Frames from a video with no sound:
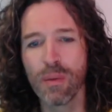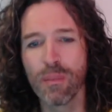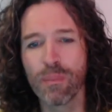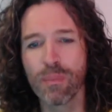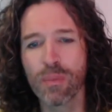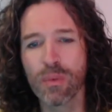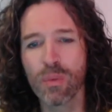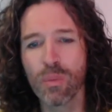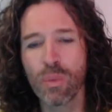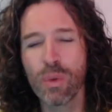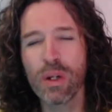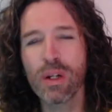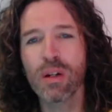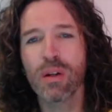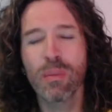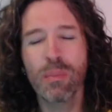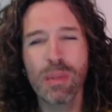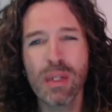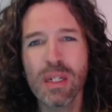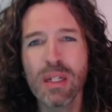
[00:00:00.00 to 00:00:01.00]
we are
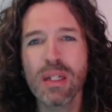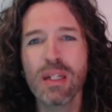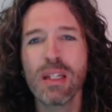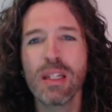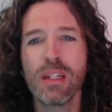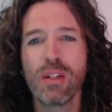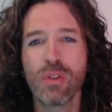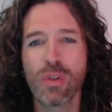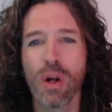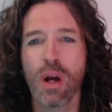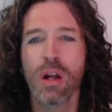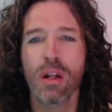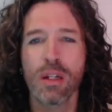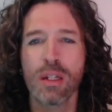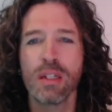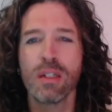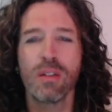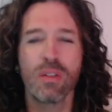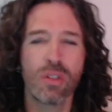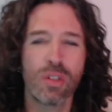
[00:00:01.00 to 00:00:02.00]
immediately drawn
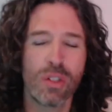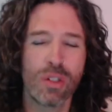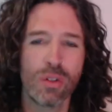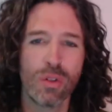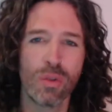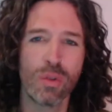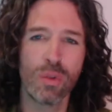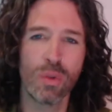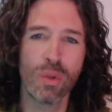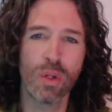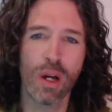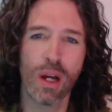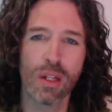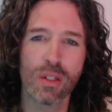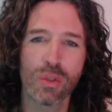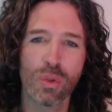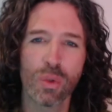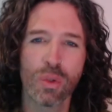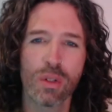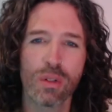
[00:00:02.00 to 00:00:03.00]
into a
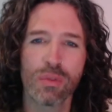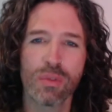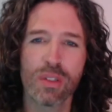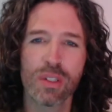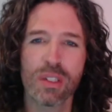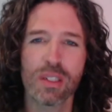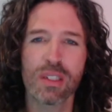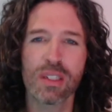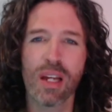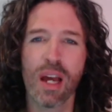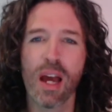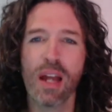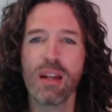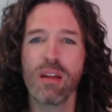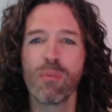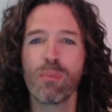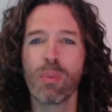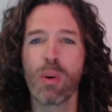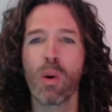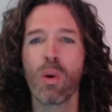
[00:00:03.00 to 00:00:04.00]
sort of kind
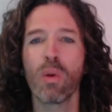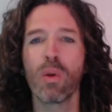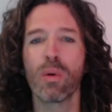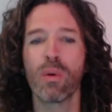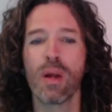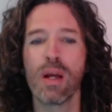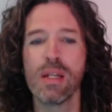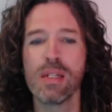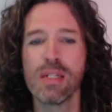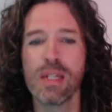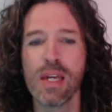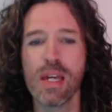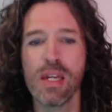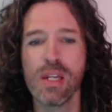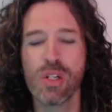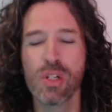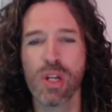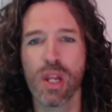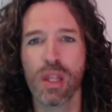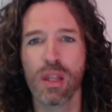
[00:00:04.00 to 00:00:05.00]
of
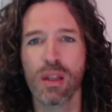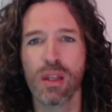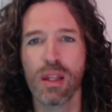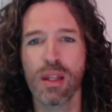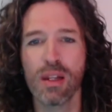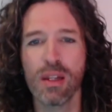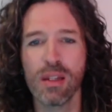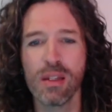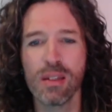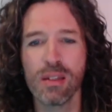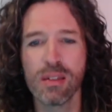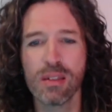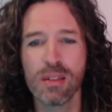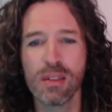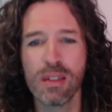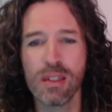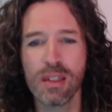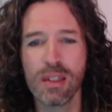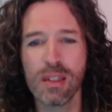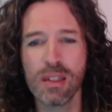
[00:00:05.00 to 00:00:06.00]
polarization that is
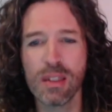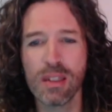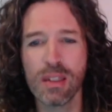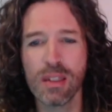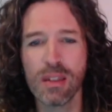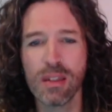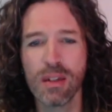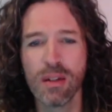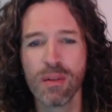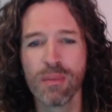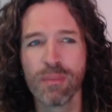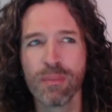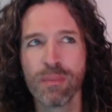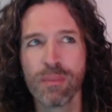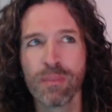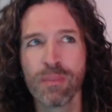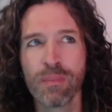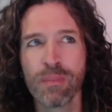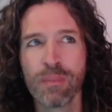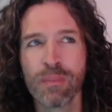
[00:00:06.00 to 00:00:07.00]
the
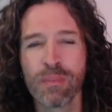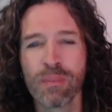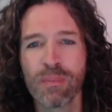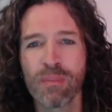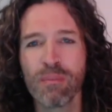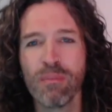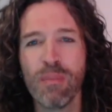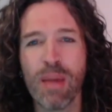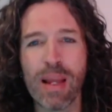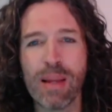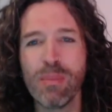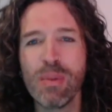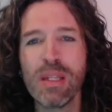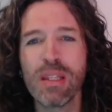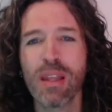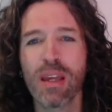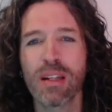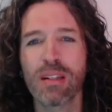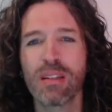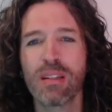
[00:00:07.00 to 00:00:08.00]
maybe
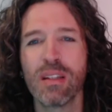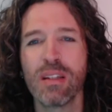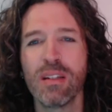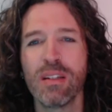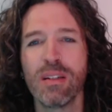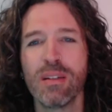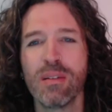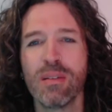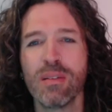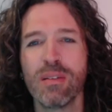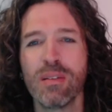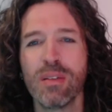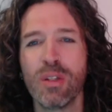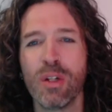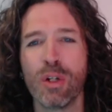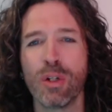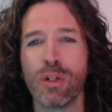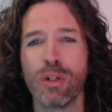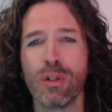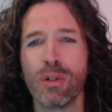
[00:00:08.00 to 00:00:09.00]
like the
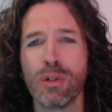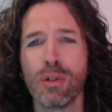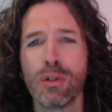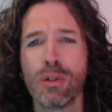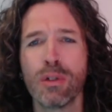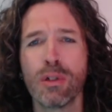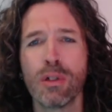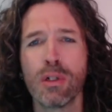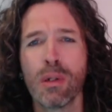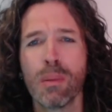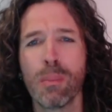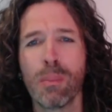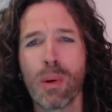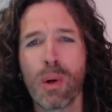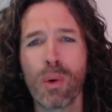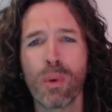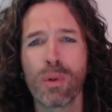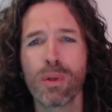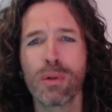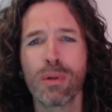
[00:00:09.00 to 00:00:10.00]
the er
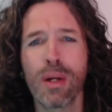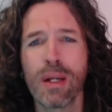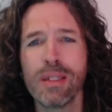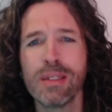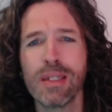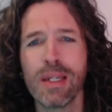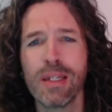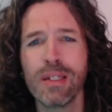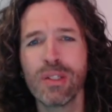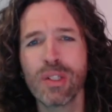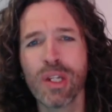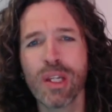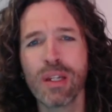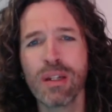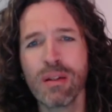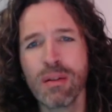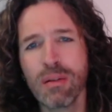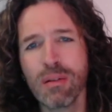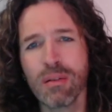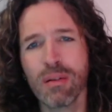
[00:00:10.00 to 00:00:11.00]

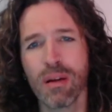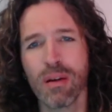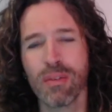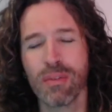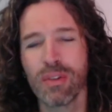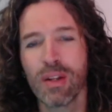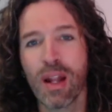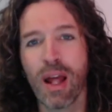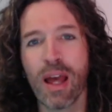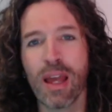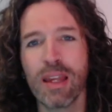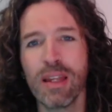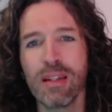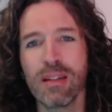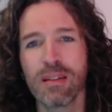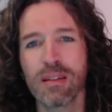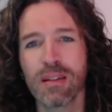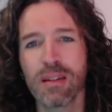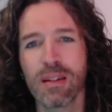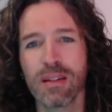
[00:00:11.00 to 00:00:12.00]
polarization of
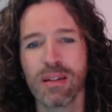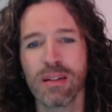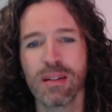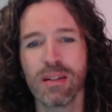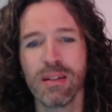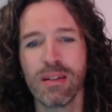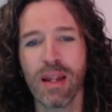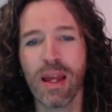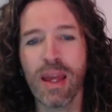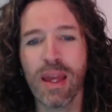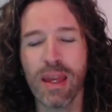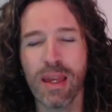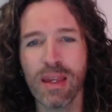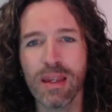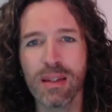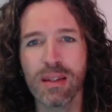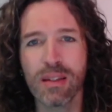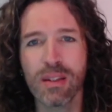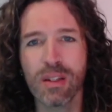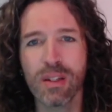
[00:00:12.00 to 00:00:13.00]
night and
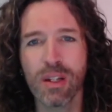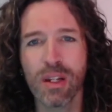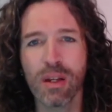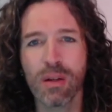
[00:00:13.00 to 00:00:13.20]
day, you know,